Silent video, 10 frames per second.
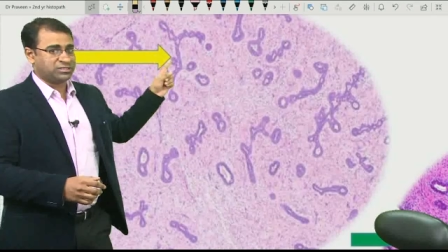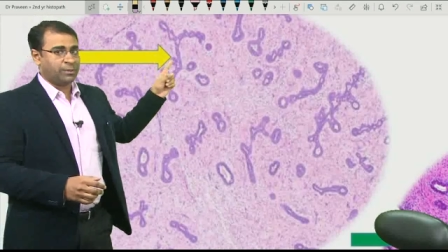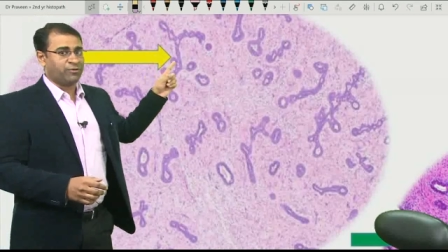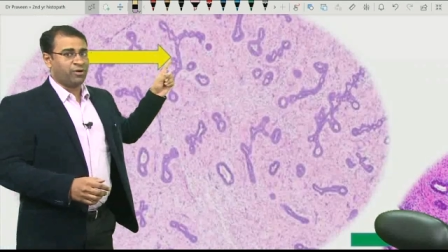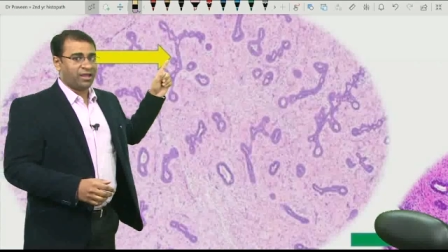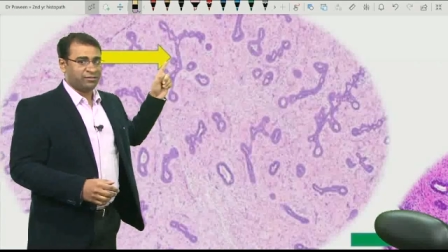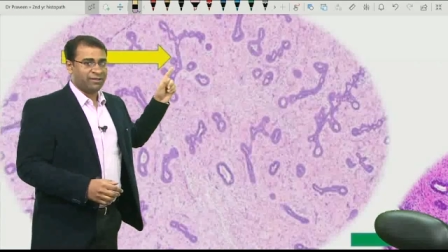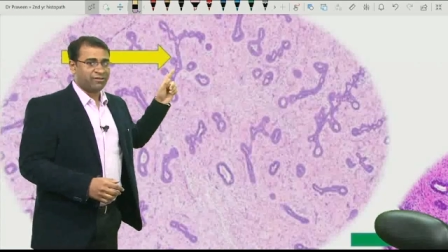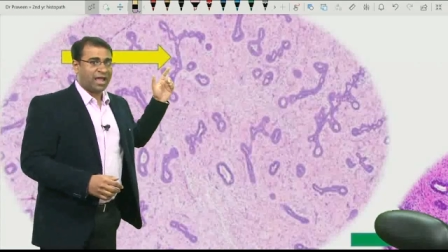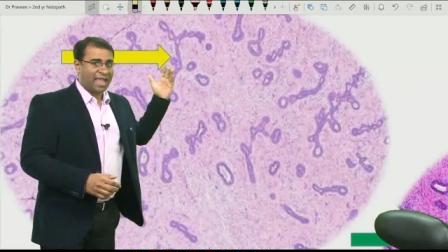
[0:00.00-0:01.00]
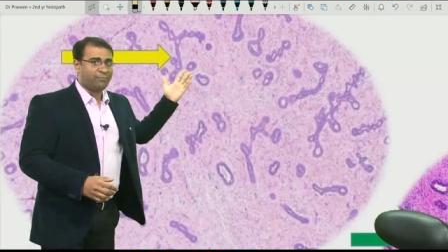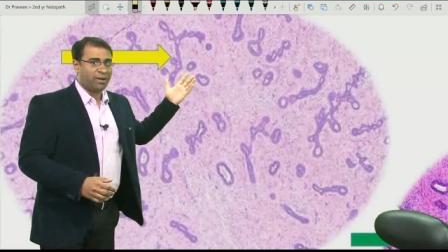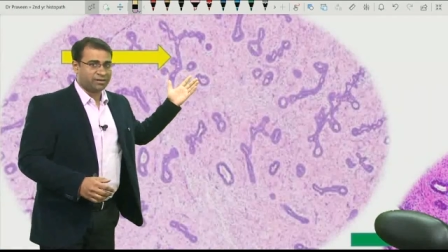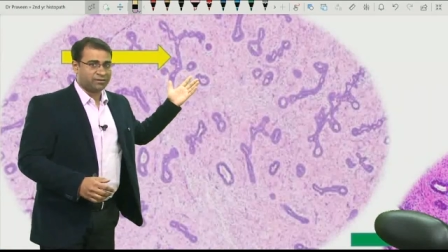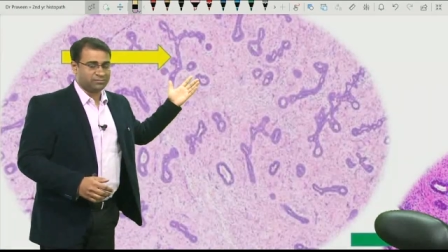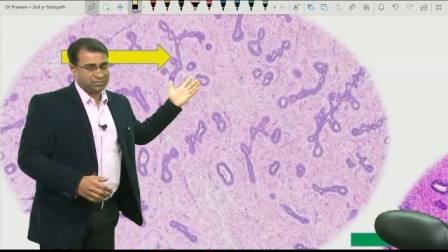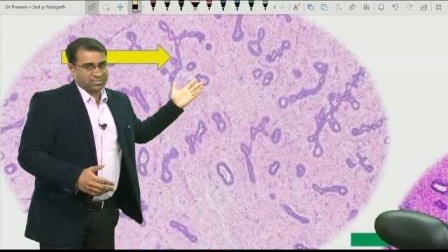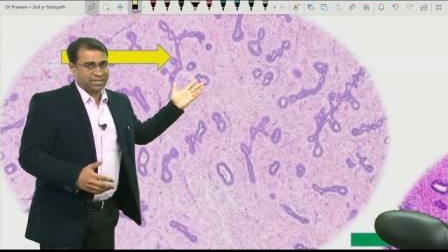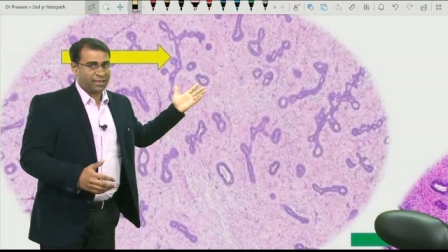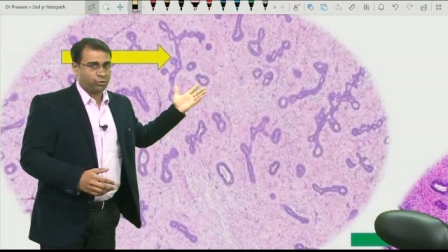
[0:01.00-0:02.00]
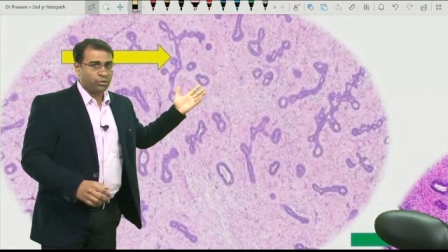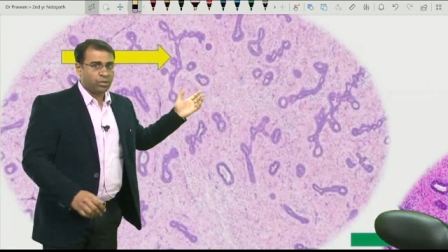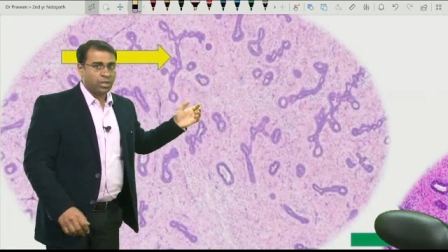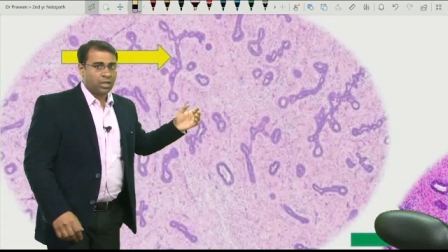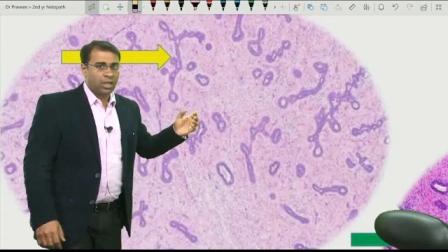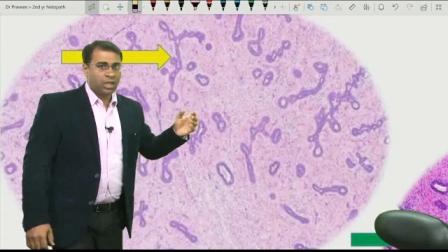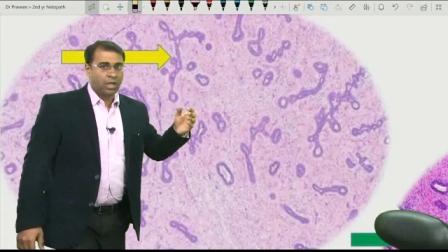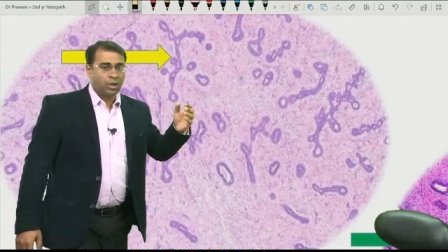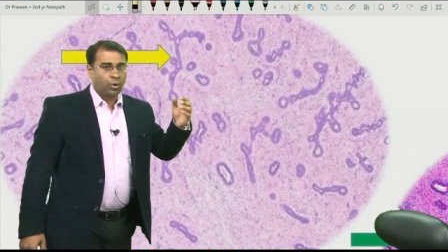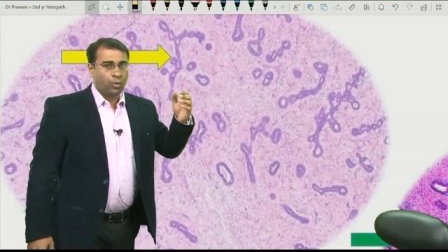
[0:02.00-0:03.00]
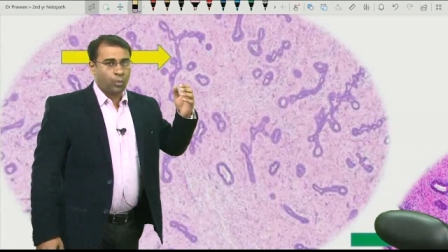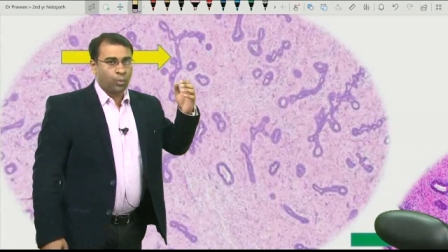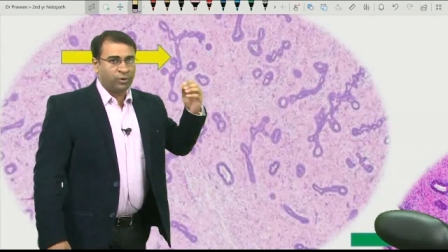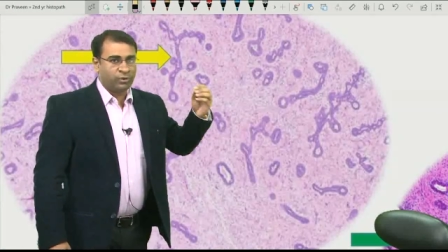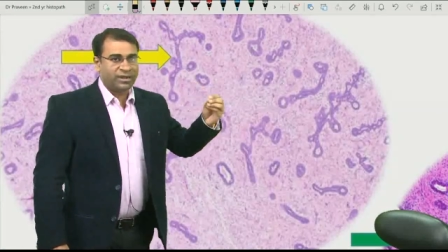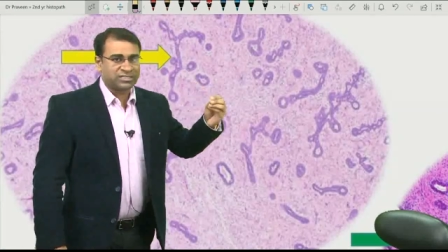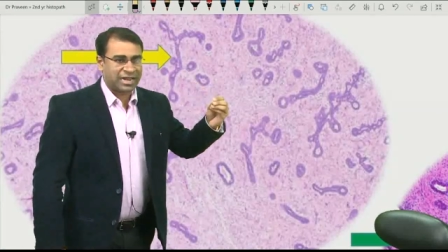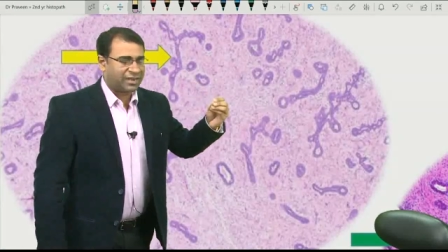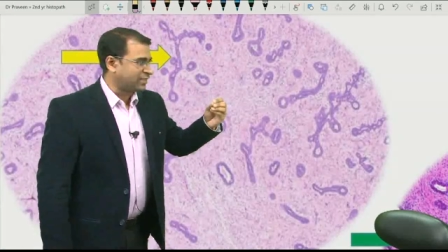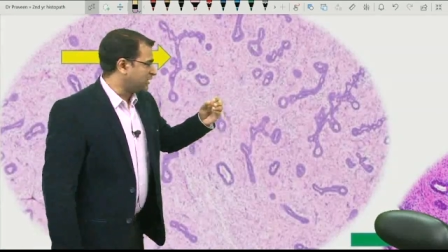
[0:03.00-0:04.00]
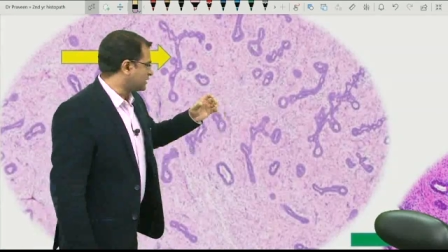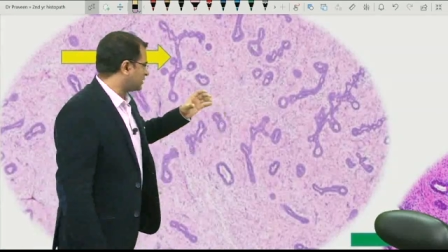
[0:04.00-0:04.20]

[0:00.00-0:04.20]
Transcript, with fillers: no exam. Were, I have marked just an arrow. When you get a slide like